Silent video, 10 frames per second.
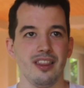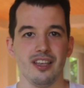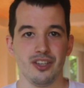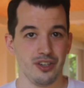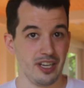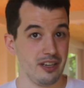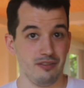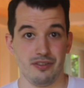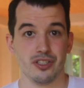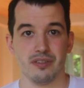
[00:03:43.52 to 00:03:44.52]
you're,
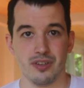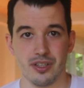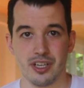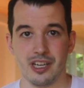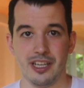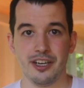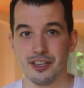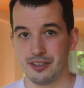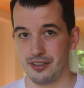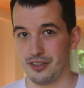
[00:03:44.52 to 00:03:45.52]
first of all, not a
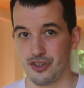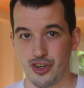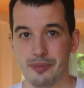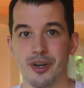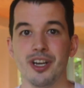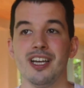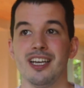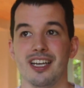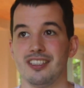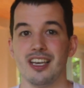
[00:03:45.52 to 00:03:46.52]
leader, you're a dreamer.
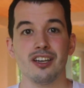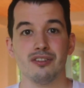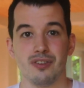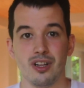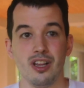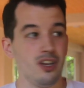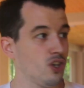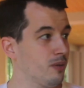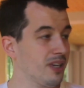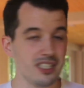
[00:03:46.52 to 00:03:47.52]
And second of all,
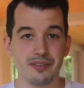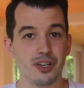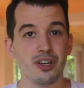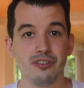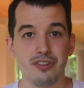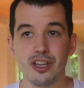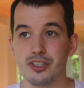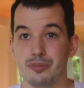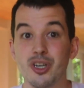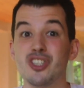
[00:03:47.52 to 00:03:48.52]
nobody's ever going to follow
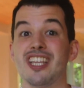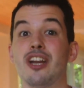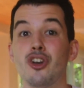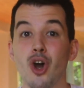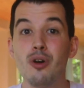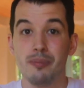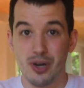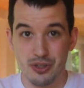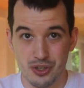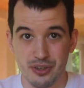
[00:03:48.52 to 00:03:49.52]
you because they don't know
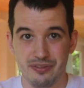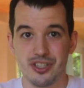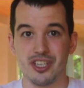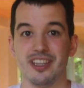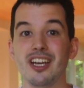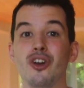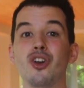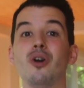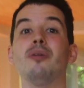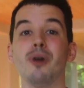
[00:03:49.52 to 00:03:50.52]
about your vision. They don't
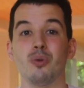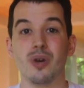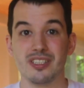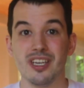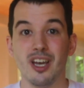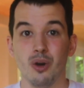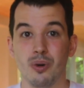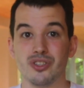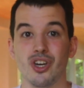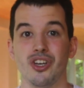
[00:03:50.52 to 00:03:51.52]
know about
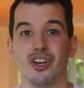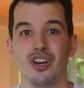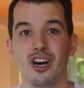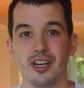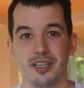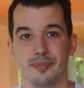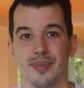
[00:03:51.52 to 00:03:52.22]
what's on your heart.